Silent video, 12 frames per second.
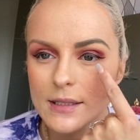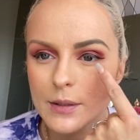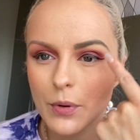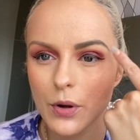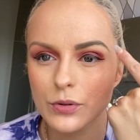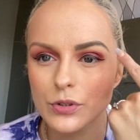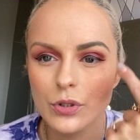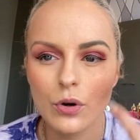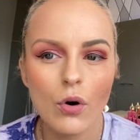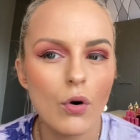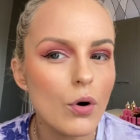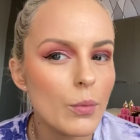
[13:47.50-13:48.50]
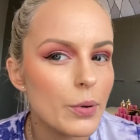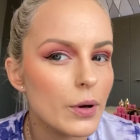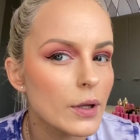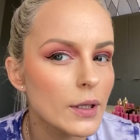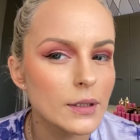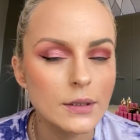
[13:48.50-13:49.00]
as opposed to up.
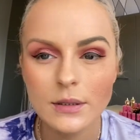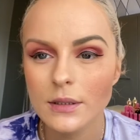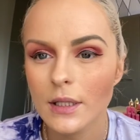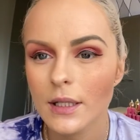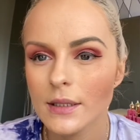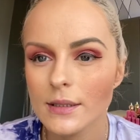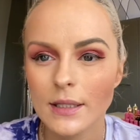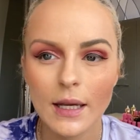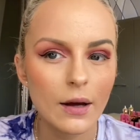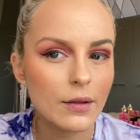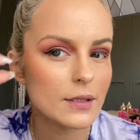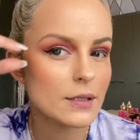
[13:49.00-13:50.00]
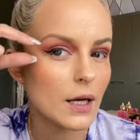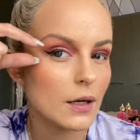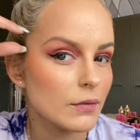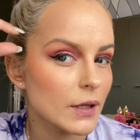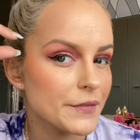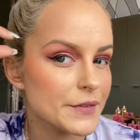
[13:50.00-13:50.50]
So you can see how this kind of
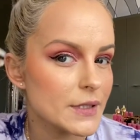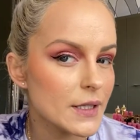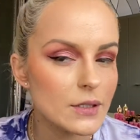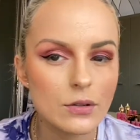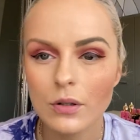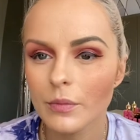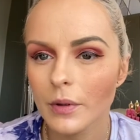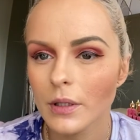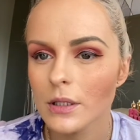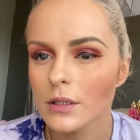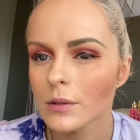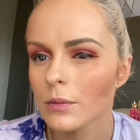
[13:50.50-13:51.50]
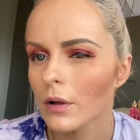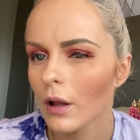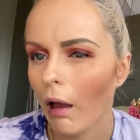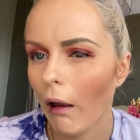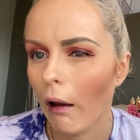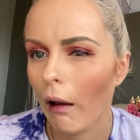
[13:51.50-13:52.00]
lifts this up, and this is more
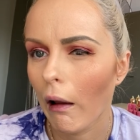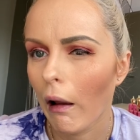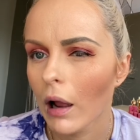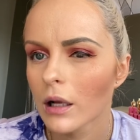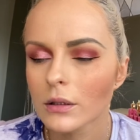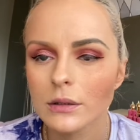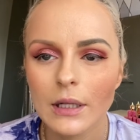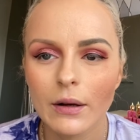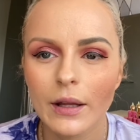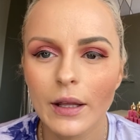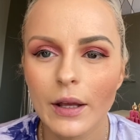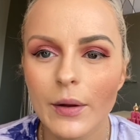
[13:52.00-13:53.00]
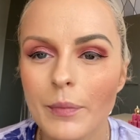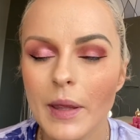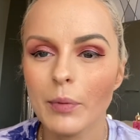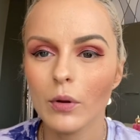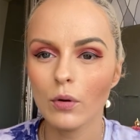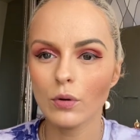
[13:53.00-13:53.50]
like down here.
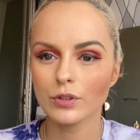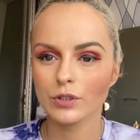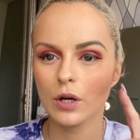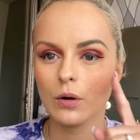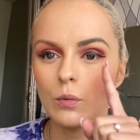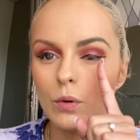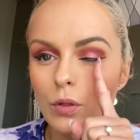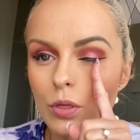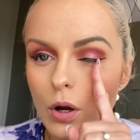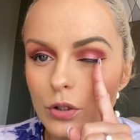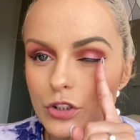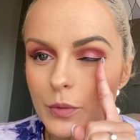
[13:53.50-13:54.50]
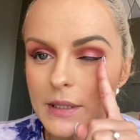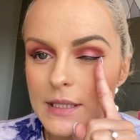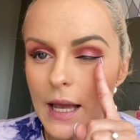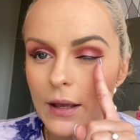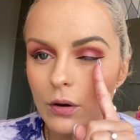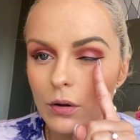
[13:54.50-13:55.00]
People also will not do a
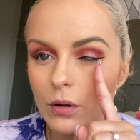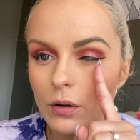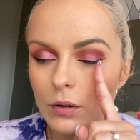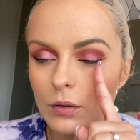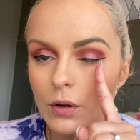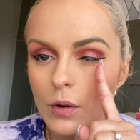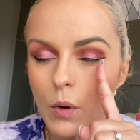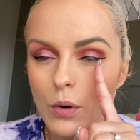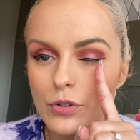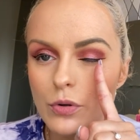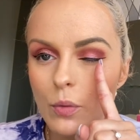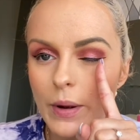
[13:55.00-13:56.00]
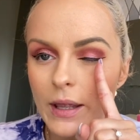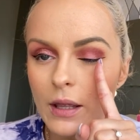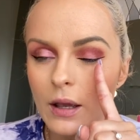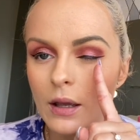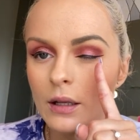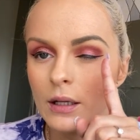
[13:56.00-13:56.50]
tail, they won't do a
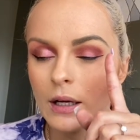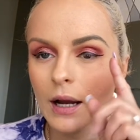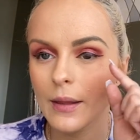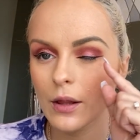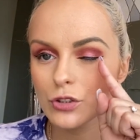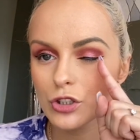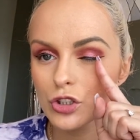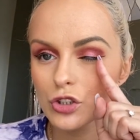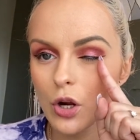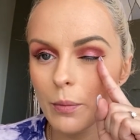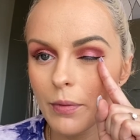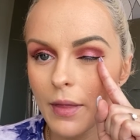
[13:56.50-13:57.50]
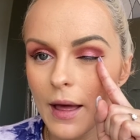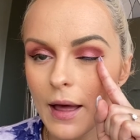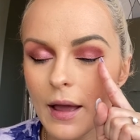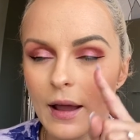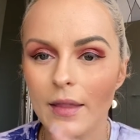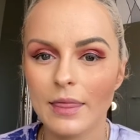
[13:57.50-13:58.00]
wing, and they'll just stop
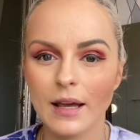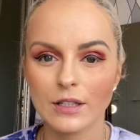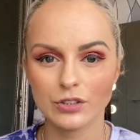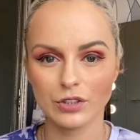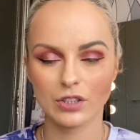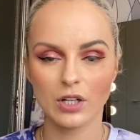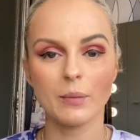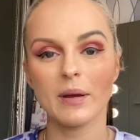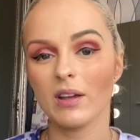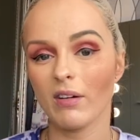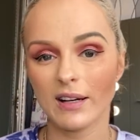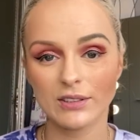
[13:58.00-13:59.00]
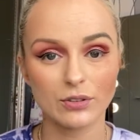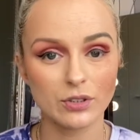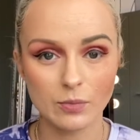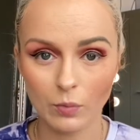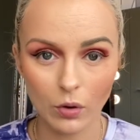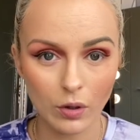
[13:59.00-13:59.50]
there, and that's just going to make your eyes look
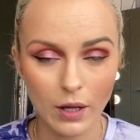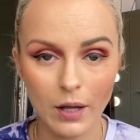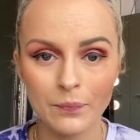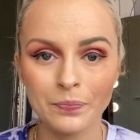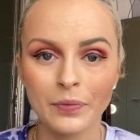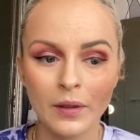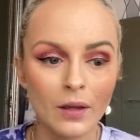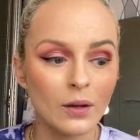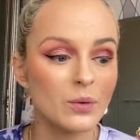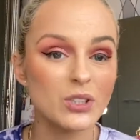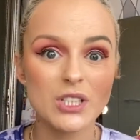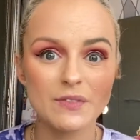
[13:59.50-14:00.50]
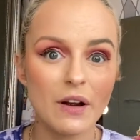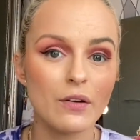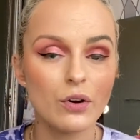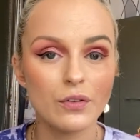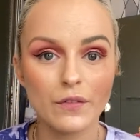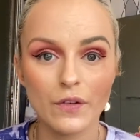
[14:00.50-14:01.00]
smaller, which is fair
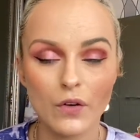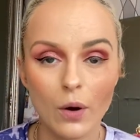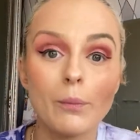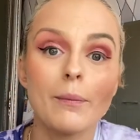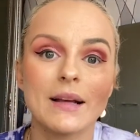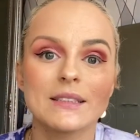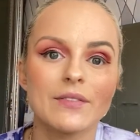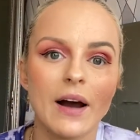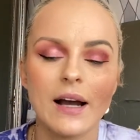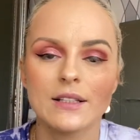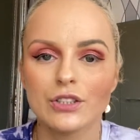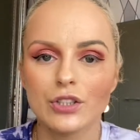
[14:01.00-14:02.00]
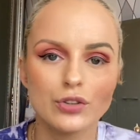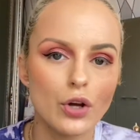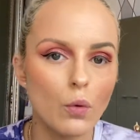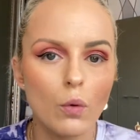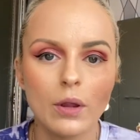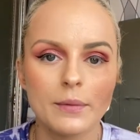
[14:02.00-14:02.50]
enough if you've got massive eyes and you
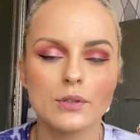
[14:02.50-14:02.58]
don't want them